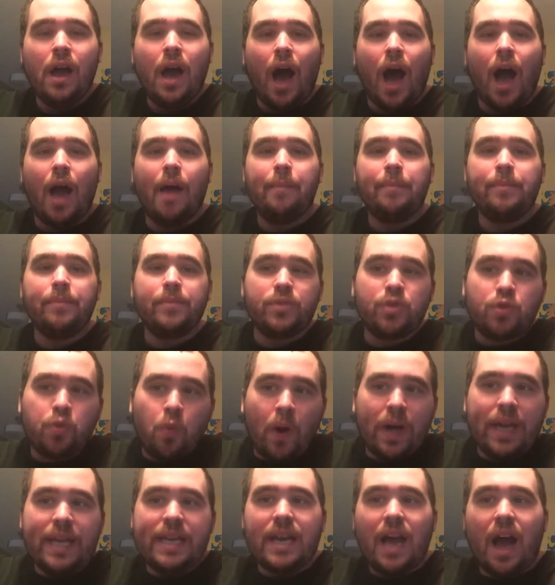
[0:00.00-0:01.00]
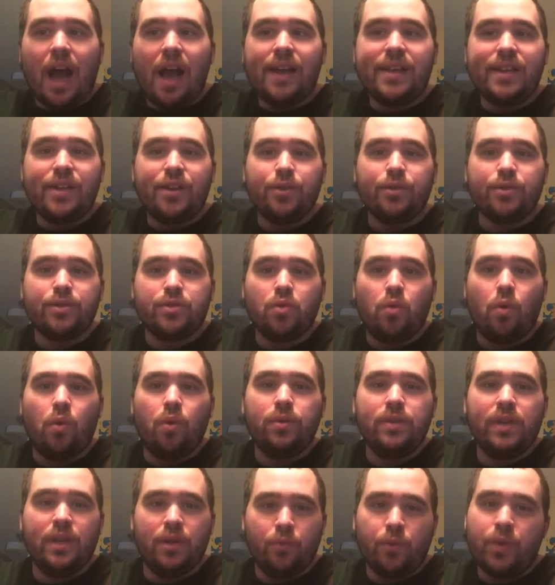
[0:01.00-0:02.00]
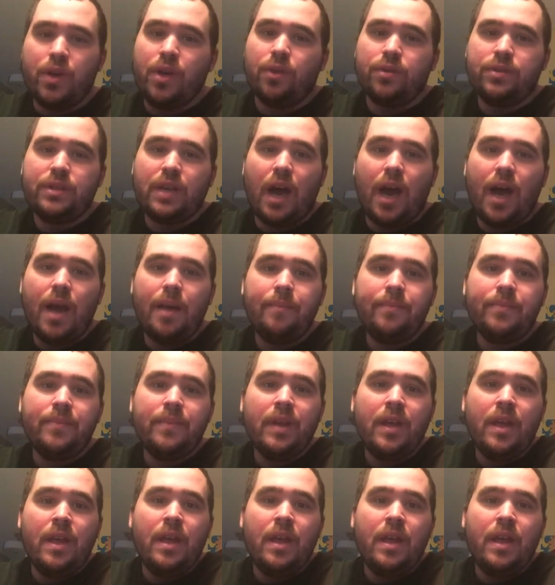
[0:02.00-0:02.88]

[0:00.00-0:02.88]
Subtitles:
I'm 29 years old in real time.